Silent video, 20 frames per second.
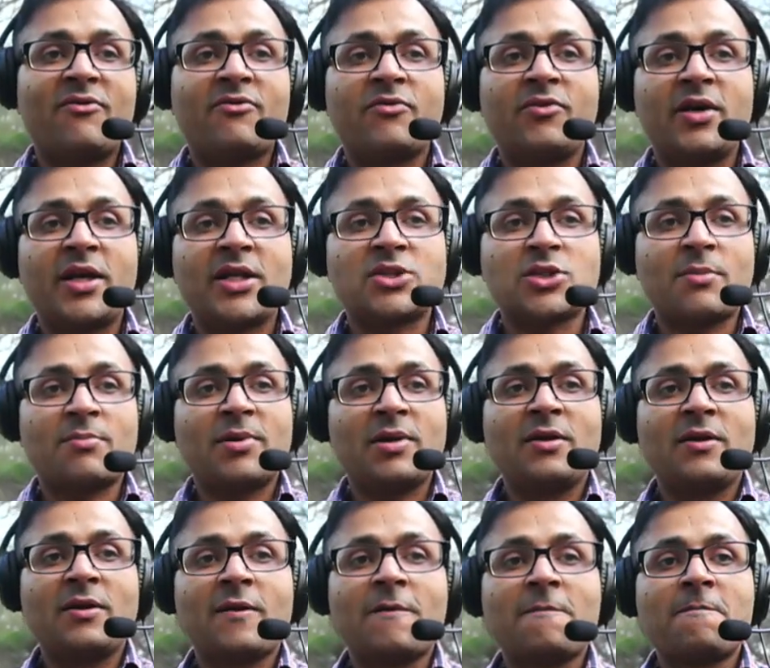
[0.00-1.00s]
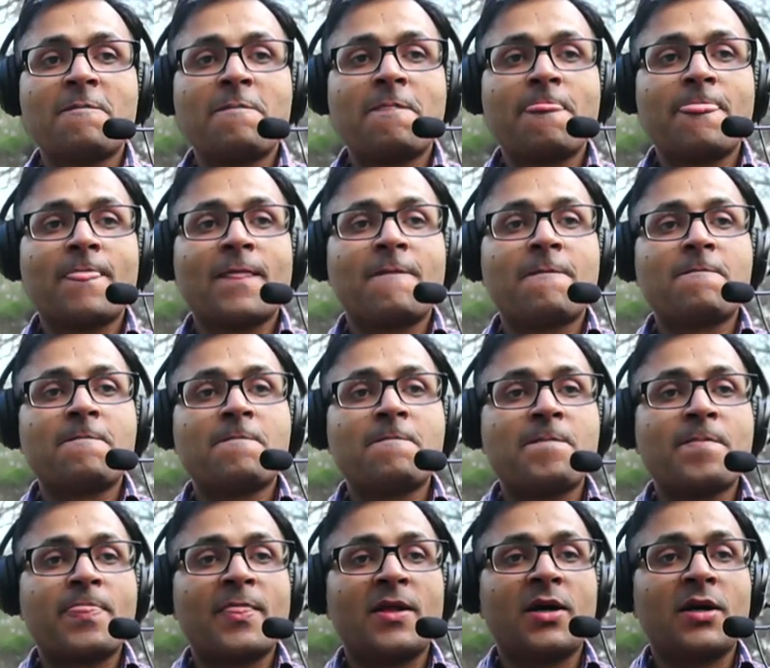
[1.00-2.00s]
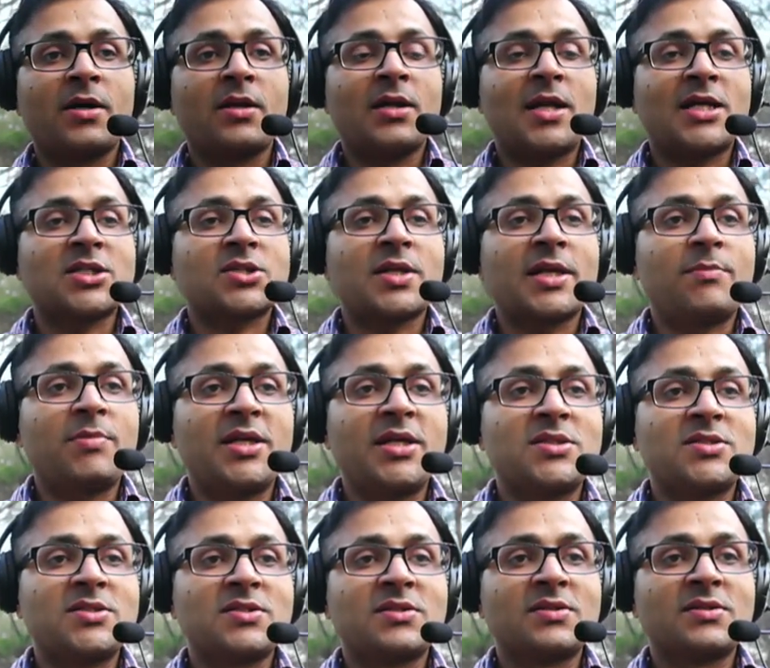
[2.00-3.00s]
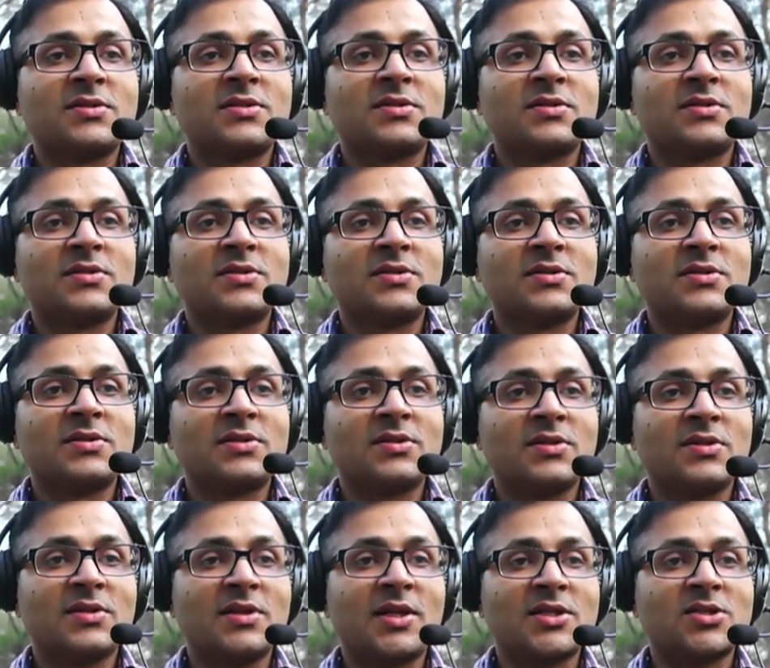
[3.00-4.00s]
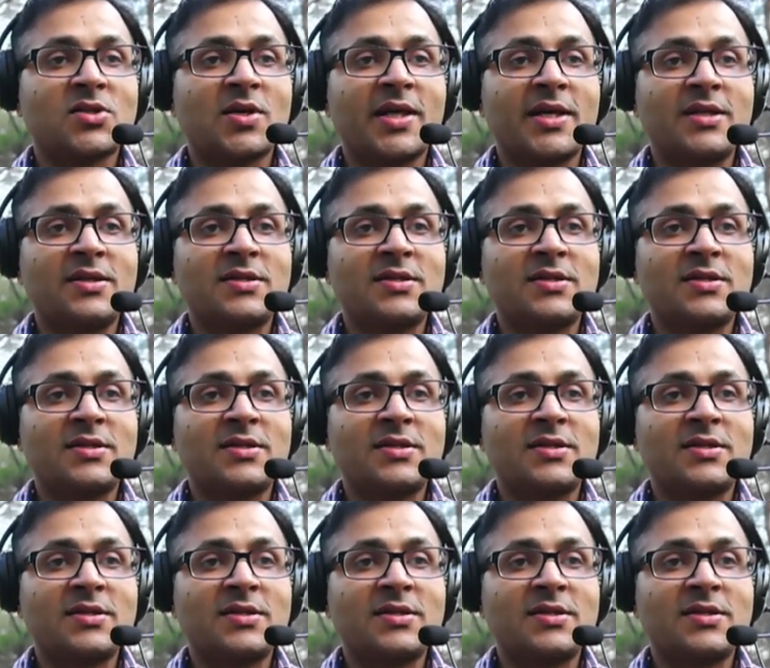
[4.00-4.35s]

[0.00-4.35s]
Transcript: an example. Last slide, please. Last slide.